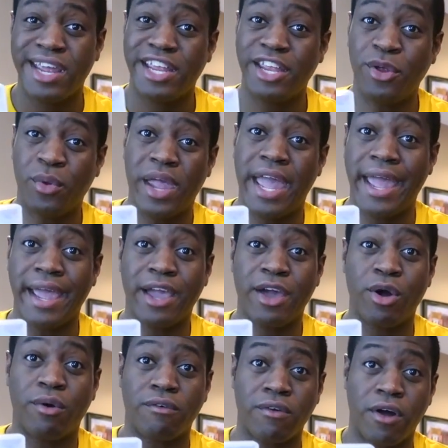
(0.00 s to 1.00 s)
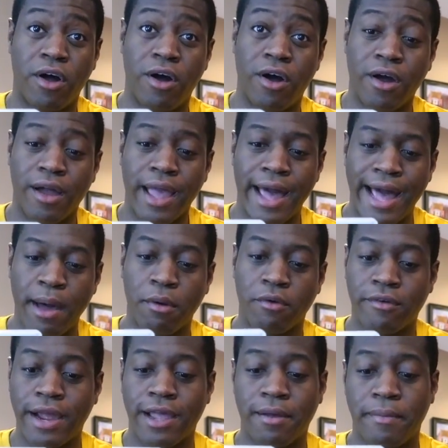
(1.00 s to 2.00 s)
You can't go wrong. I
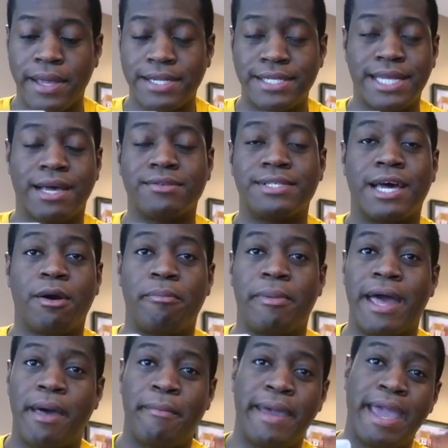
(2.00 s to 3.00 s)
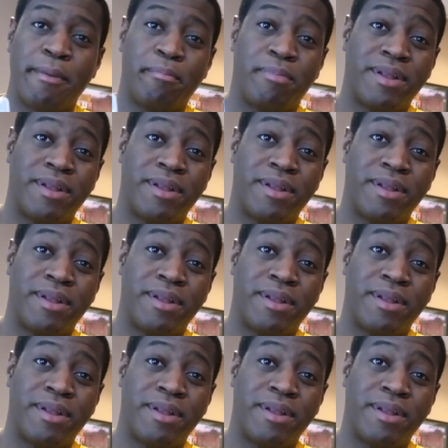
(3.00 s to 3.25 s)
would recommend Telltale Batman.